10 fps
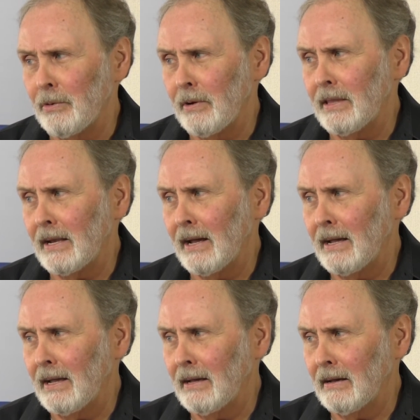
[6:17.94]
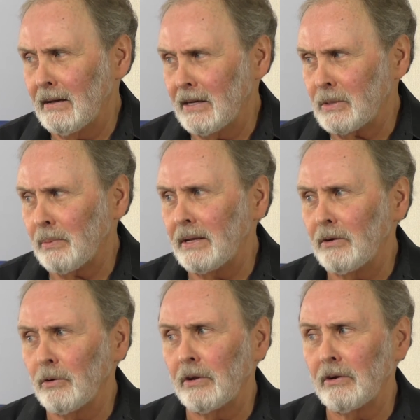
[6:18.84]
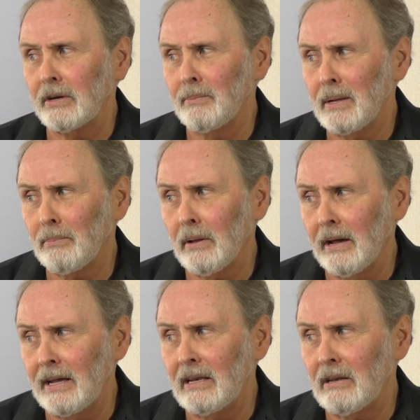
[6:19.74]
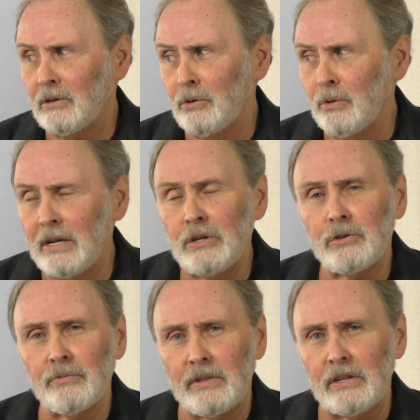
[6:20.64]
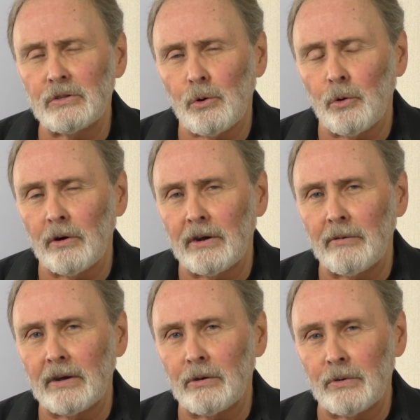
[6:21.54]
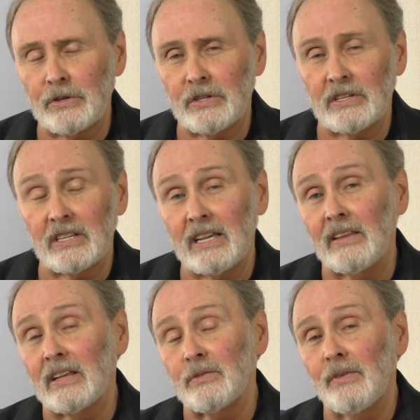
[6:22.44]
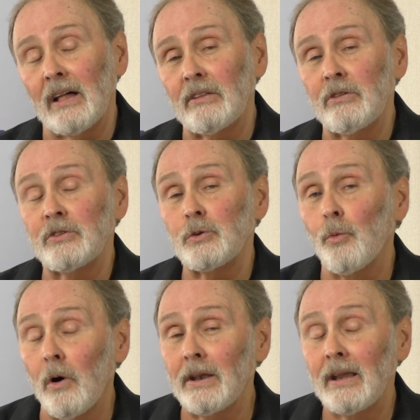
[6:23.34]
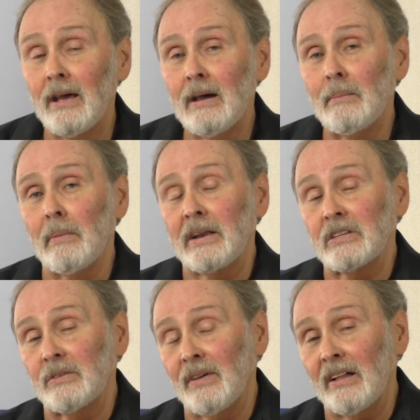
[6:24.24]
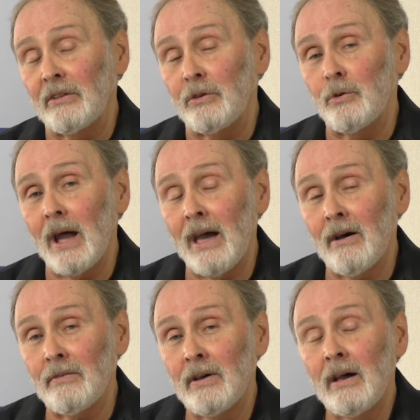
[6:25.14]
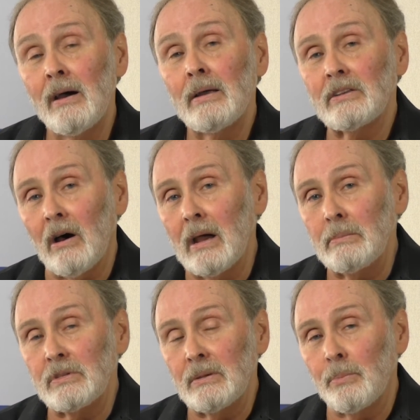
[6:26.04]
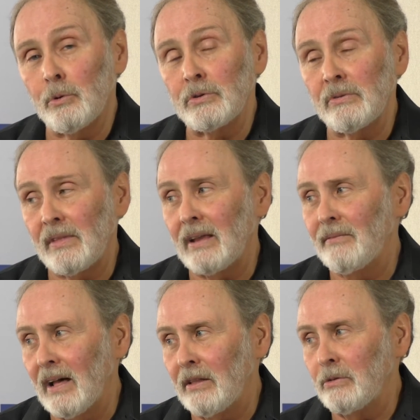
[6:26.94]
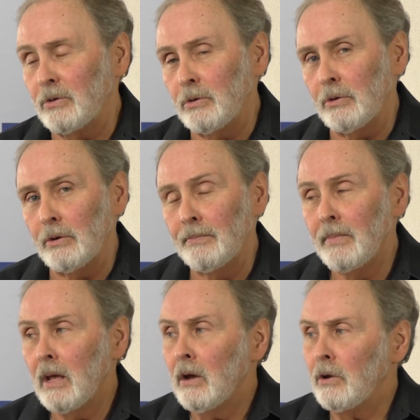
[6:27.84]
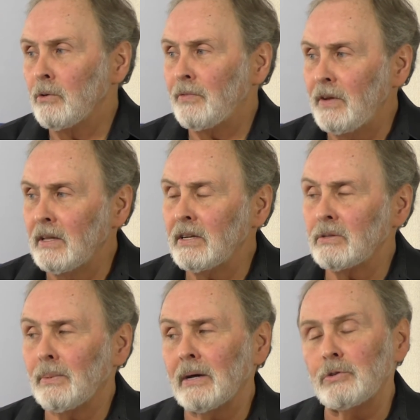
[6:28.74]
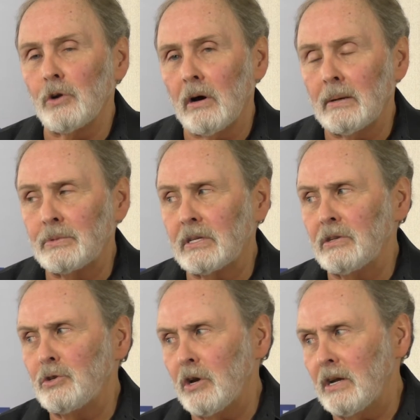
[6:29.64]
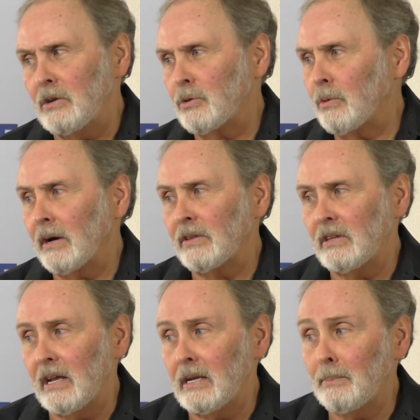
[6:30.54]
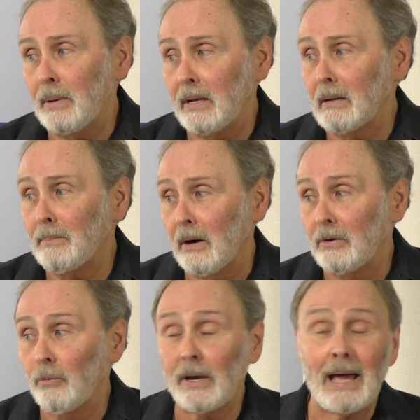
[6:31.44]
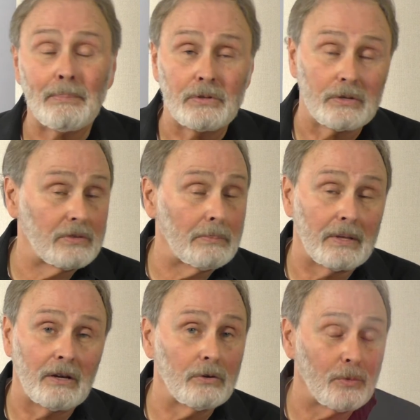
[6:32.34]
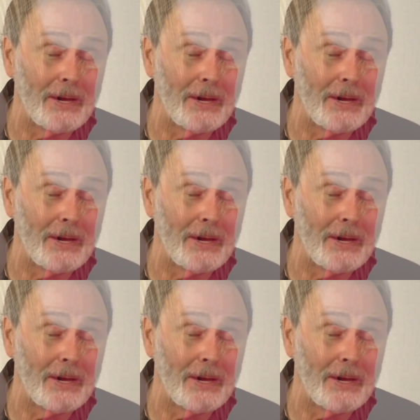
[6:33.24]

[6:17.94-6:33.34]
theory that I explained earlier can be applied to each of these core characteristics. Again, that's value that you want minus the value you have times the importance of that value to you. Your feelings about jobs can change throughout the day depending upon what happens. If something goes